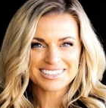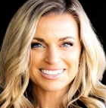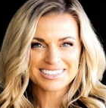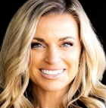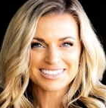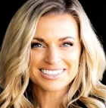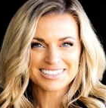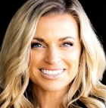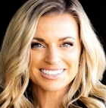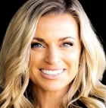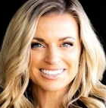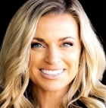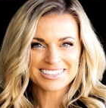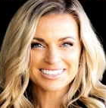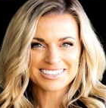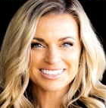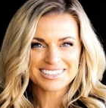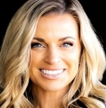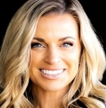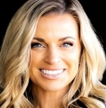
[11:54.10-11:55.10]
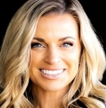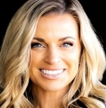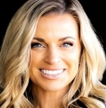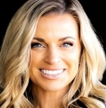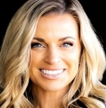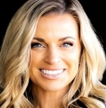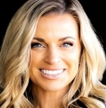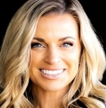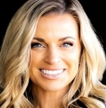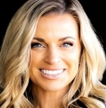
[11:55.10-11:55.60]

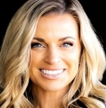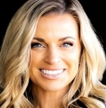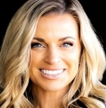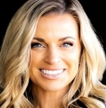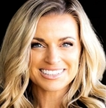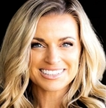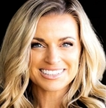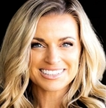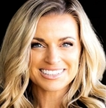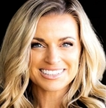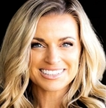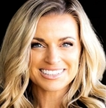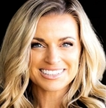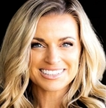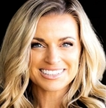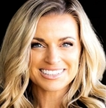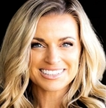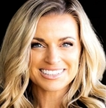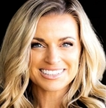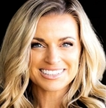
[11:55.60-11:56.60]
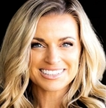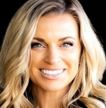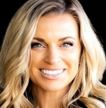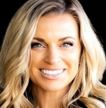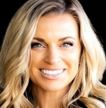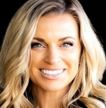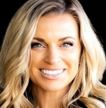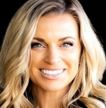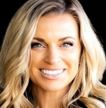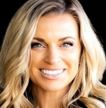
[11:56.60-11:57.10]

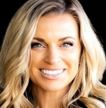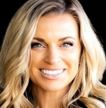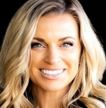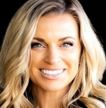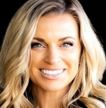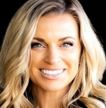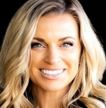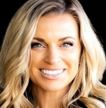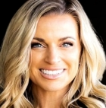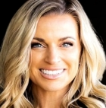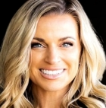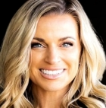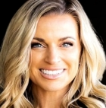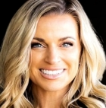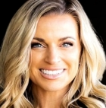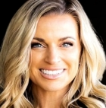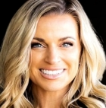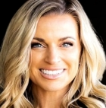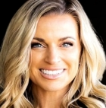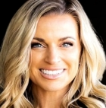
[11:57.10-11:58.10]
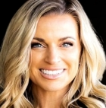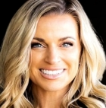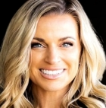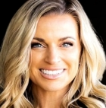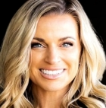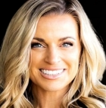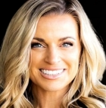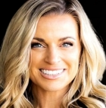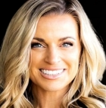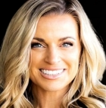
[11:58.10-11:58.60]

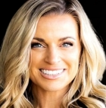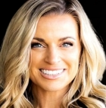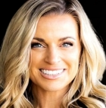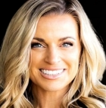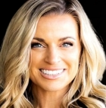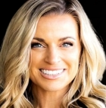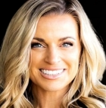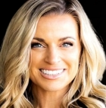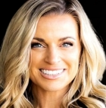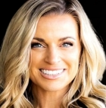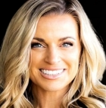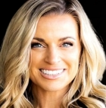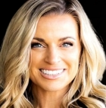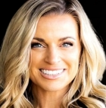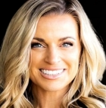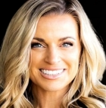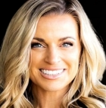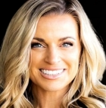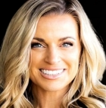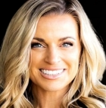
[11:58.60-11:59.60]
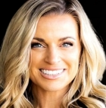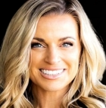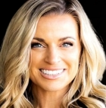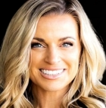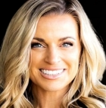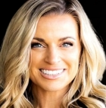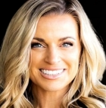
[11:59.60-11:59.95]
This is a still picture; no speech is visible.